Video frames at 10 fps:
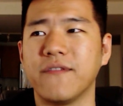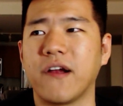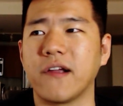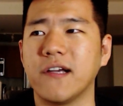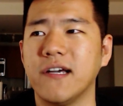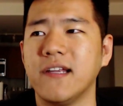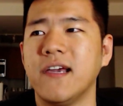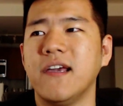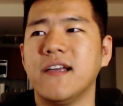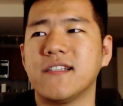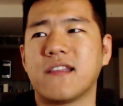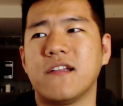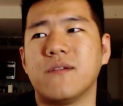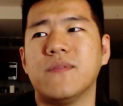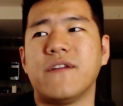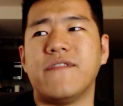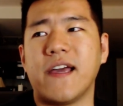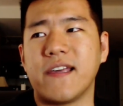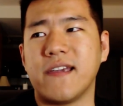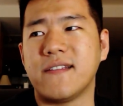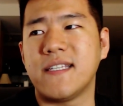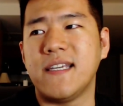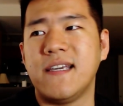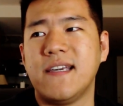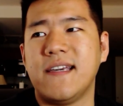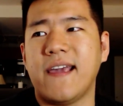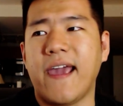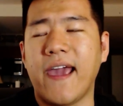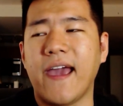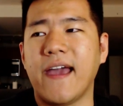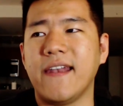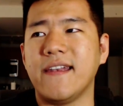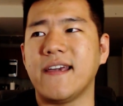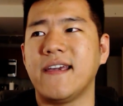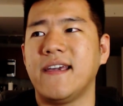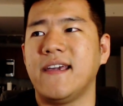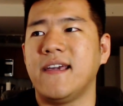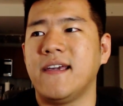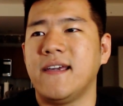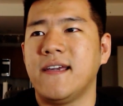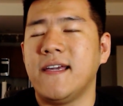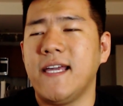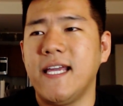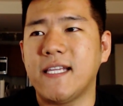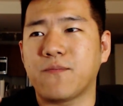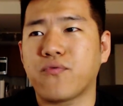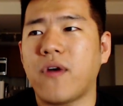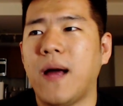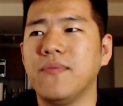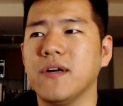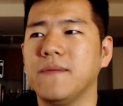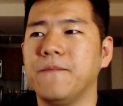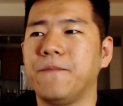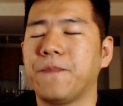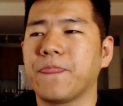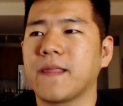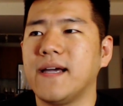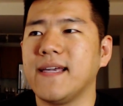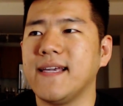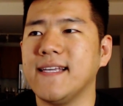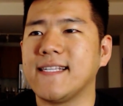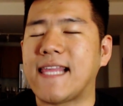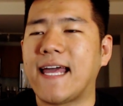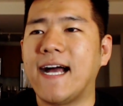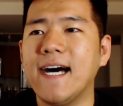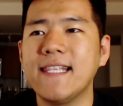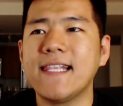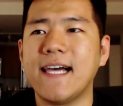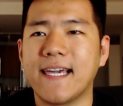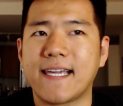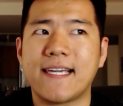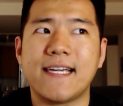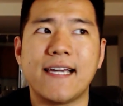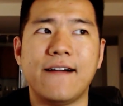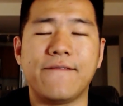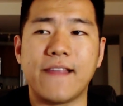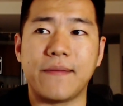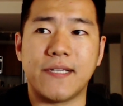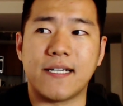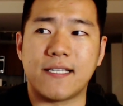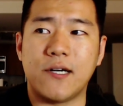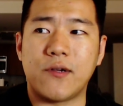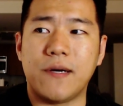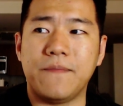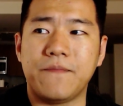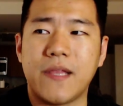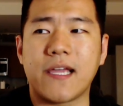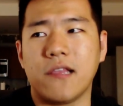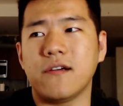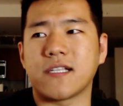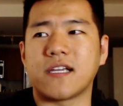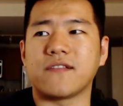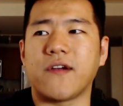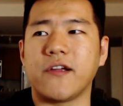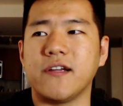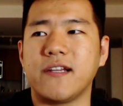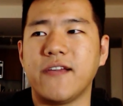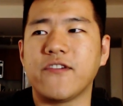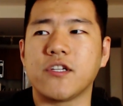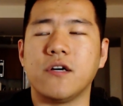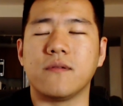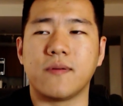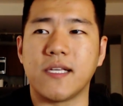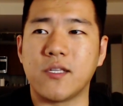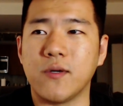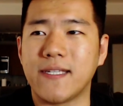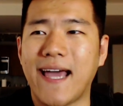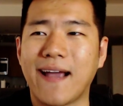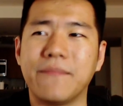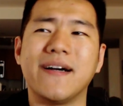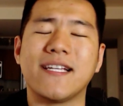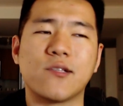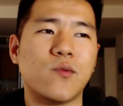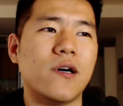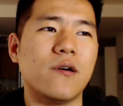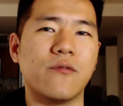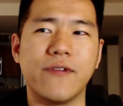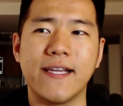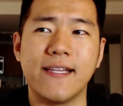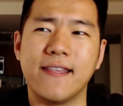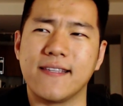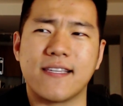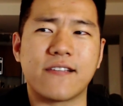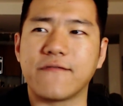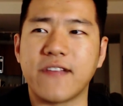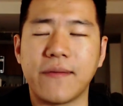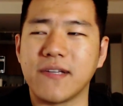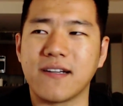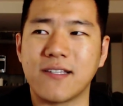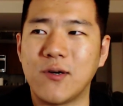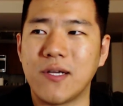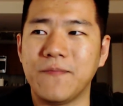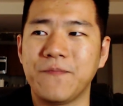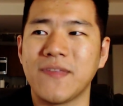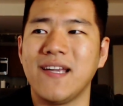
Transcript: be very good is Thunderbluff Valiant. And its problem is that unlike a Flame Tongue Totem, like it looks like it's very good. Give your totems +2 attack, might as well read this is a Flame Tongue Totem,